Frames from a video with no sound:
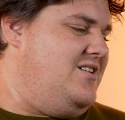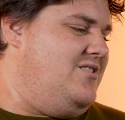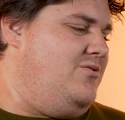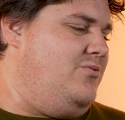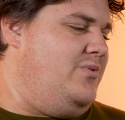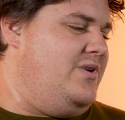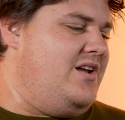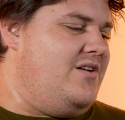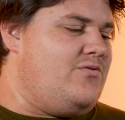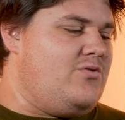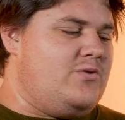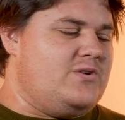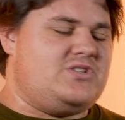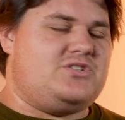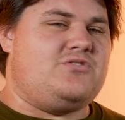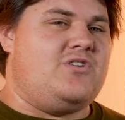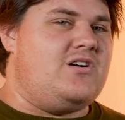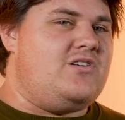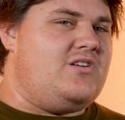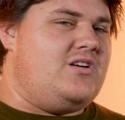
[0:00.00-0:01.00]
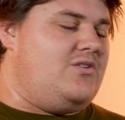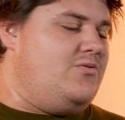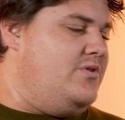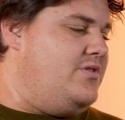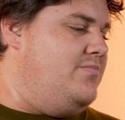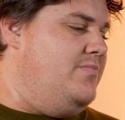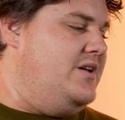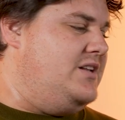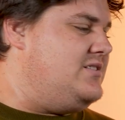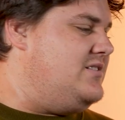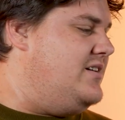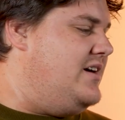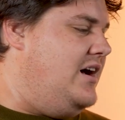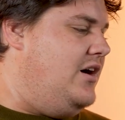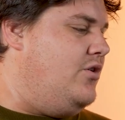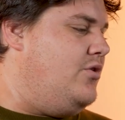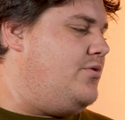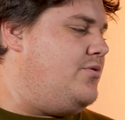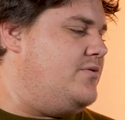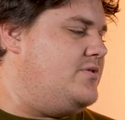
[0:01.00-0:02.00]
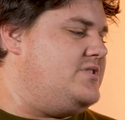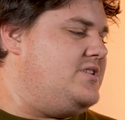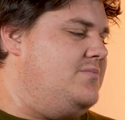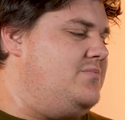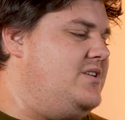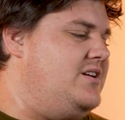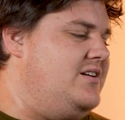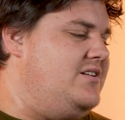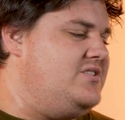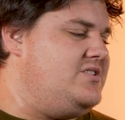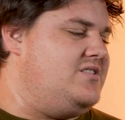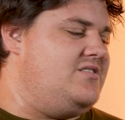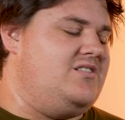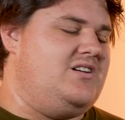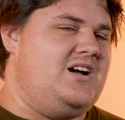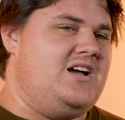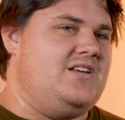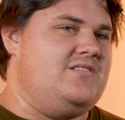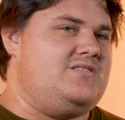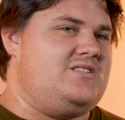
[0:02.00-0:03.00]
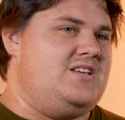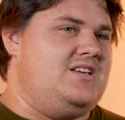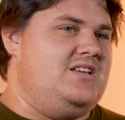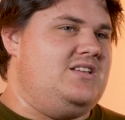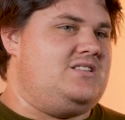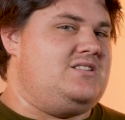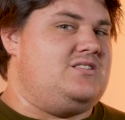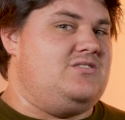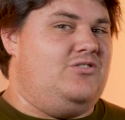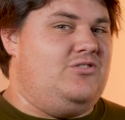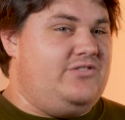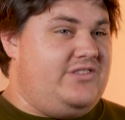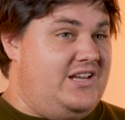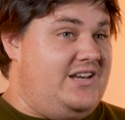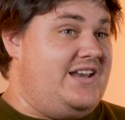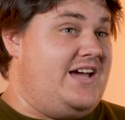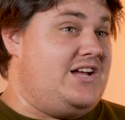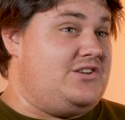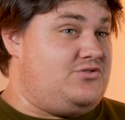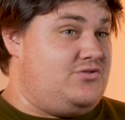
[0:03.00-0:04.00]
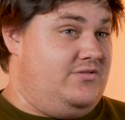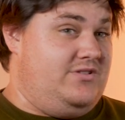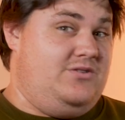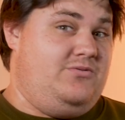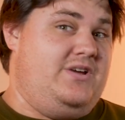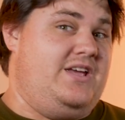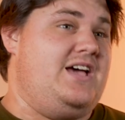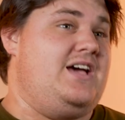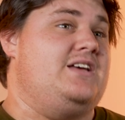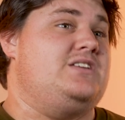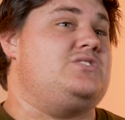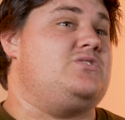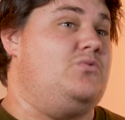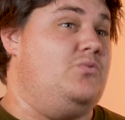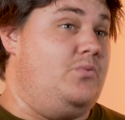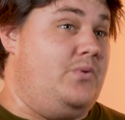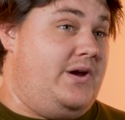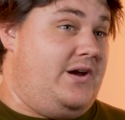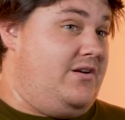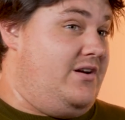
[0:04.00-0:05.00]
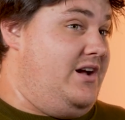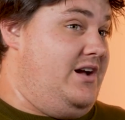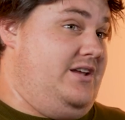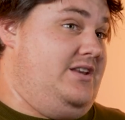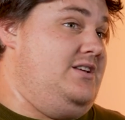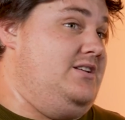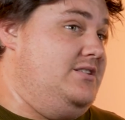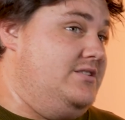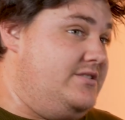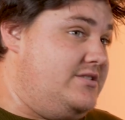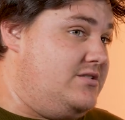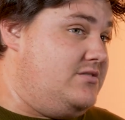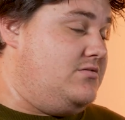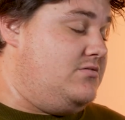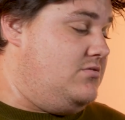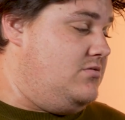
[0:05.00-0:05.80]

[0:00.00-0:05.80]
Whenever we're struggling with mental health or something else in our lives, it's only natural that we ask where God is.